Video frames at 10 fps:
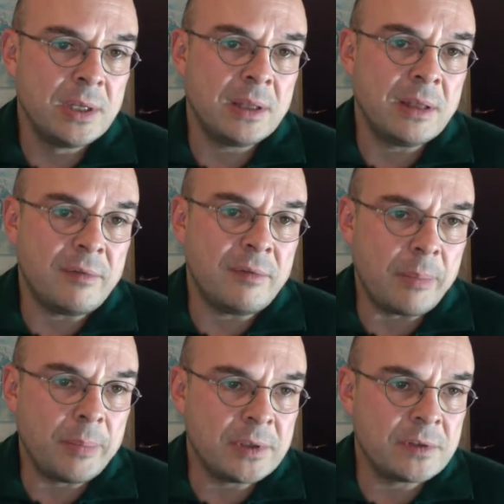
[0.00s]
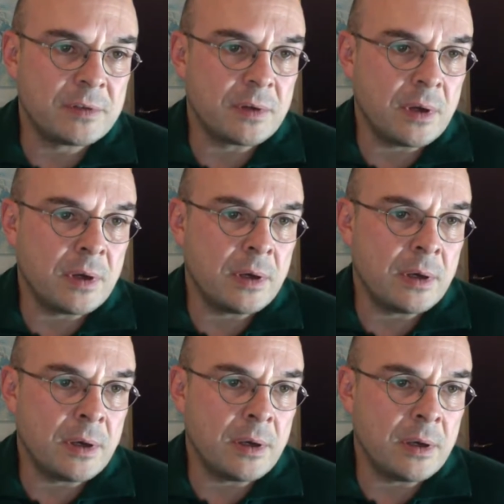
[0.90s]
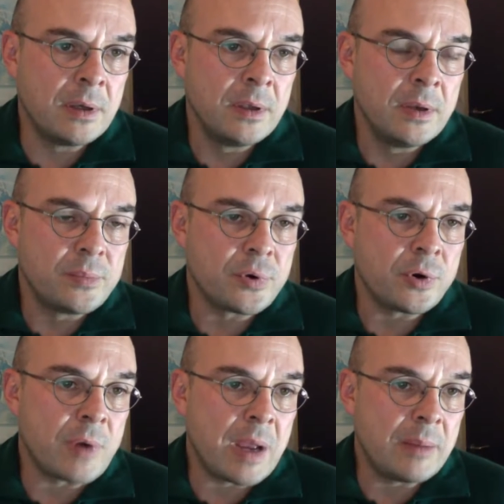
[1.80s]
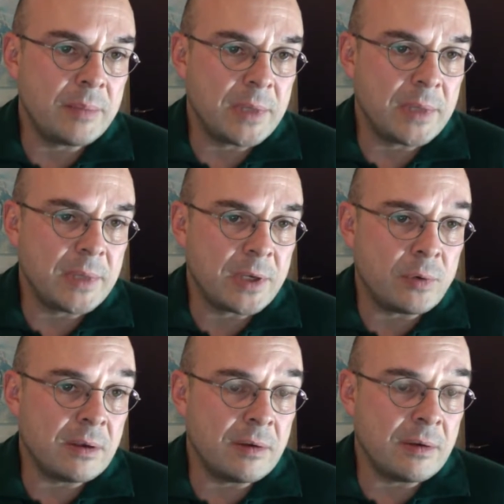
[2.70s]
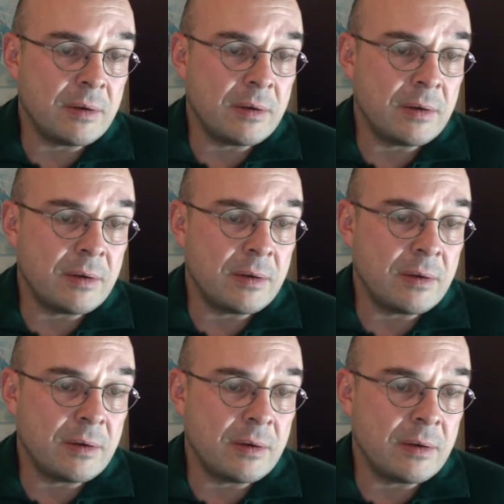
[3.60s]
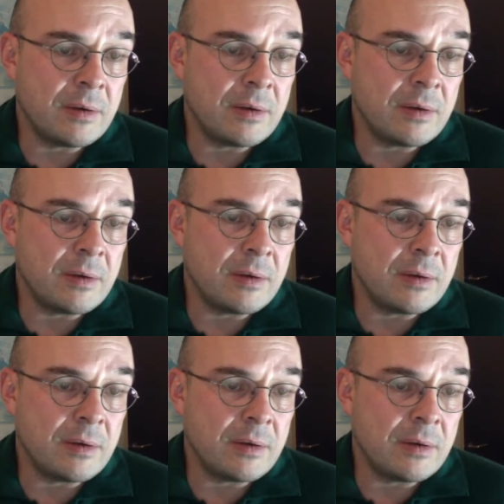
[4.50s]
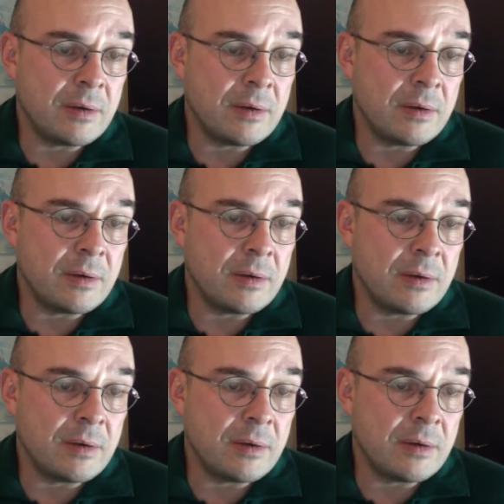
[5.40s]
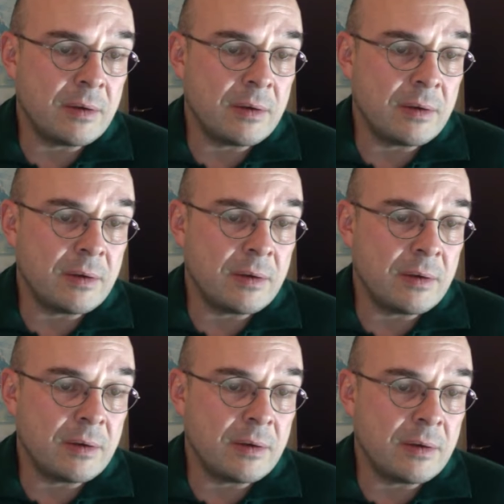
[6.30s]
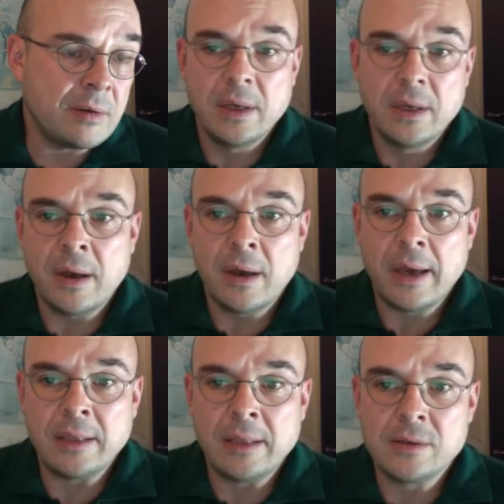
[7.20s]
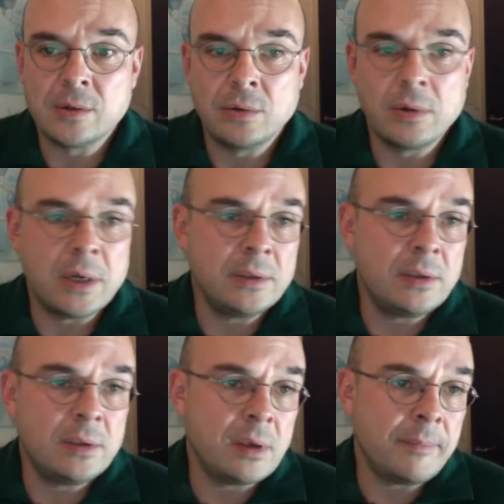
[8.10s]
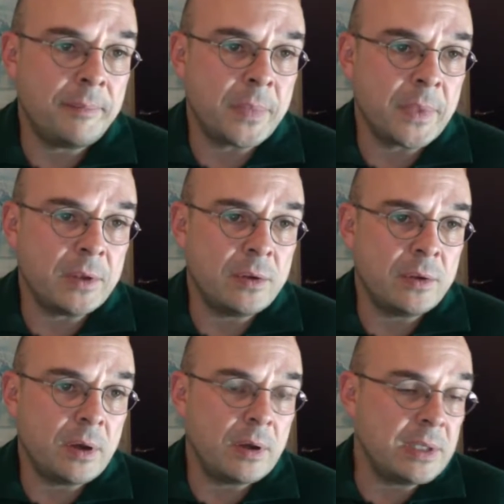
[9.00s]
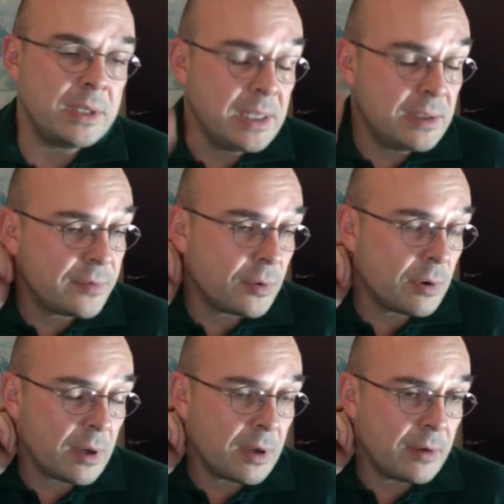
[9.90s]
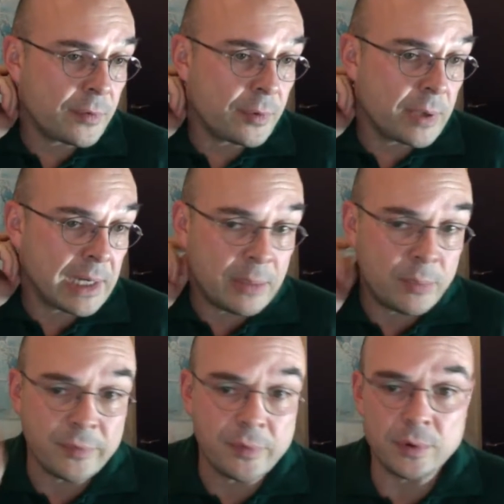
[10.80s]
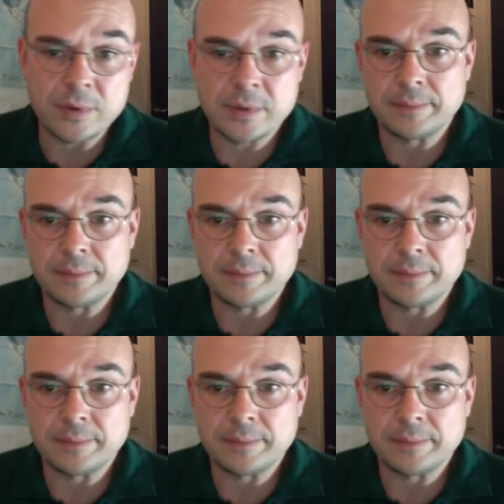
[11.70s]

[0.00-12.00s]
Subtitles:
development program that was funded by the oil revenues, and so the need for foreign labor force.